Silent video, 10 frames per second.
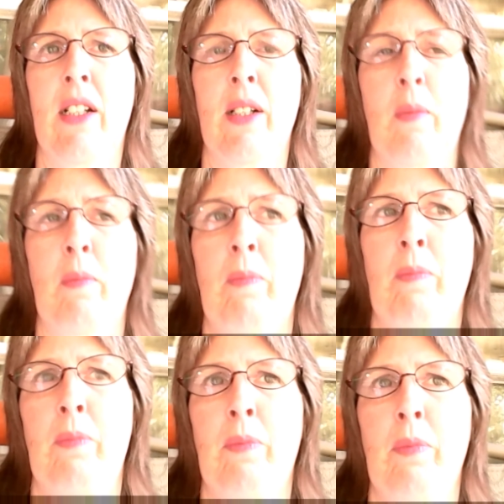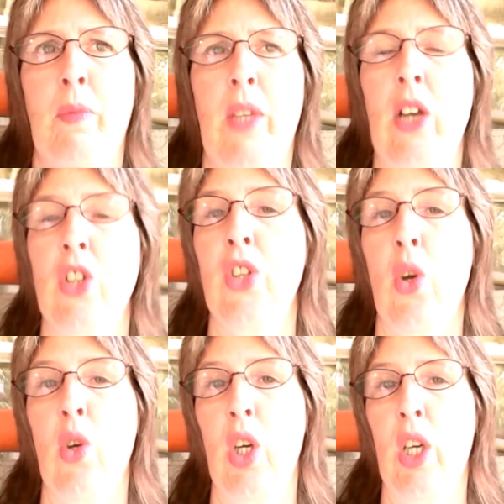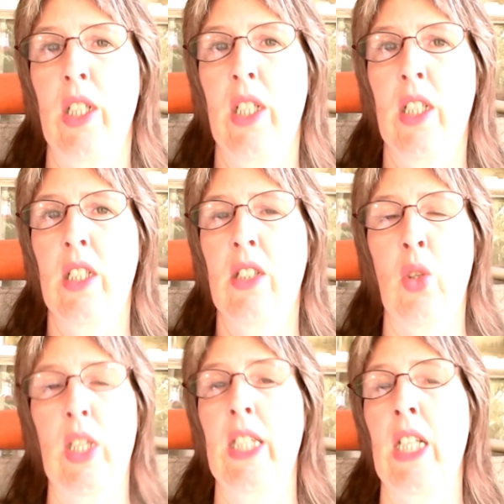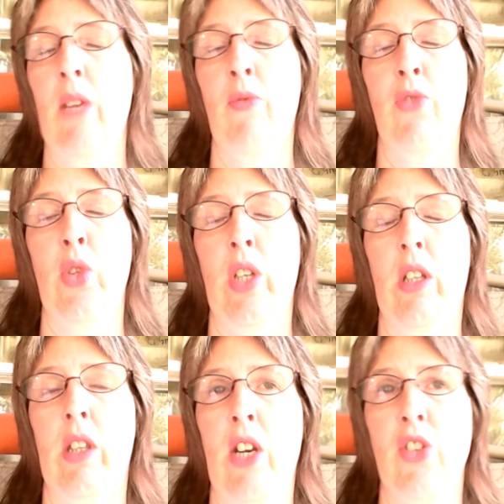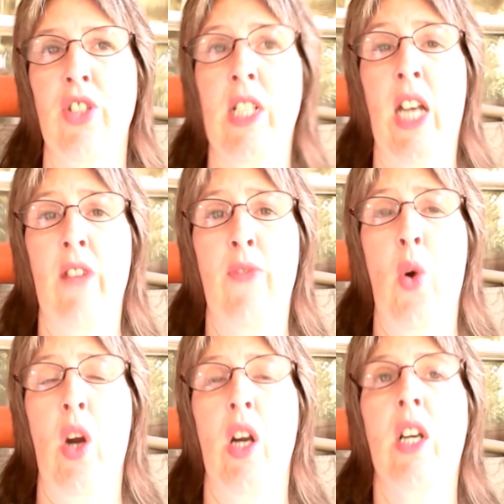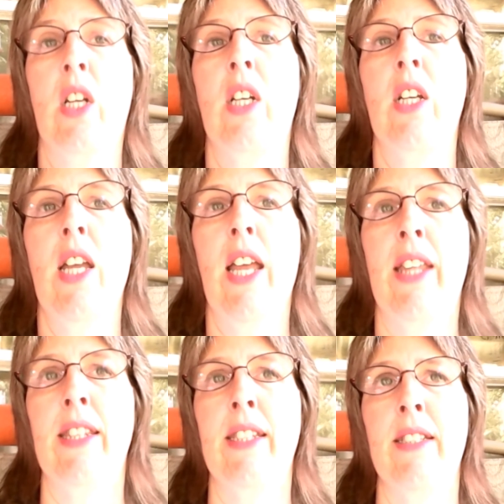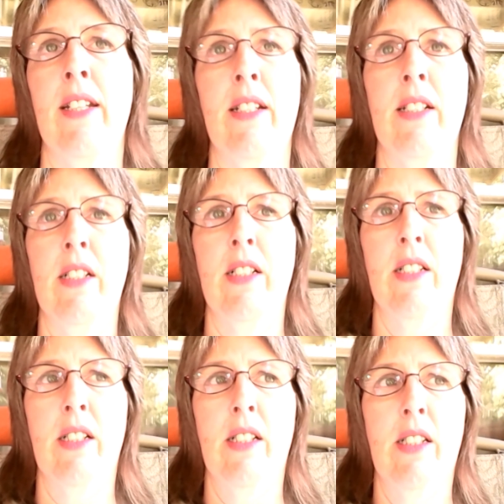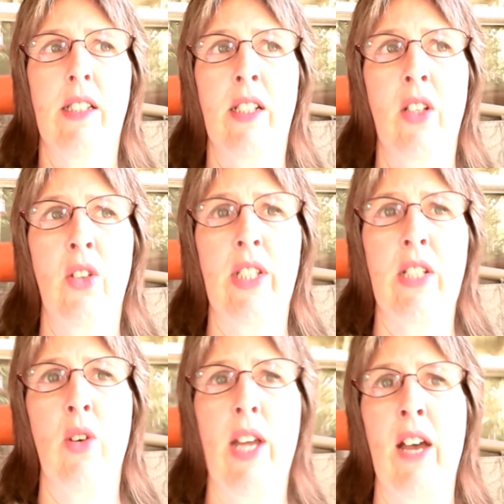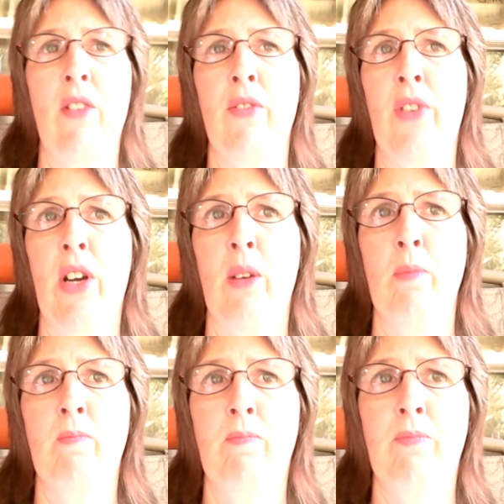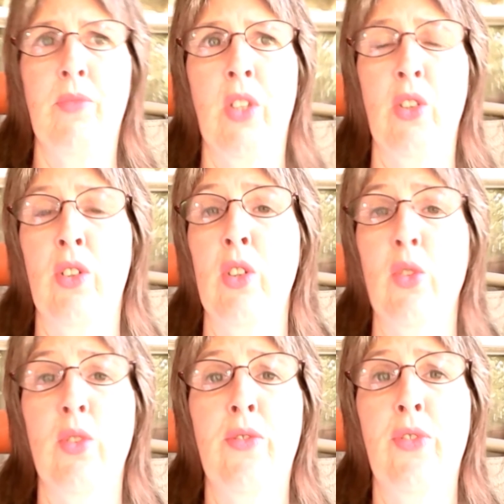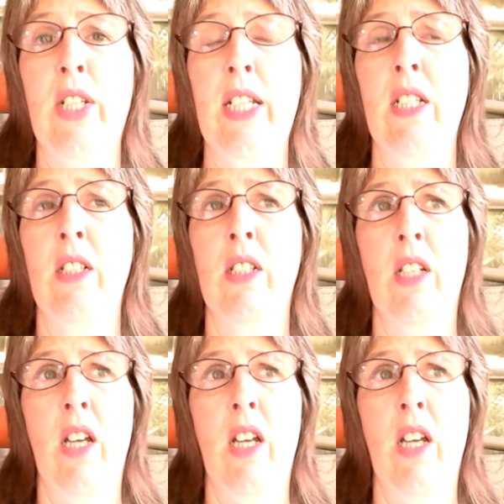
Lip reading: They are so good. Don't let the name fool you. They are to die for. And, you know, they don't have, they're gluten-free.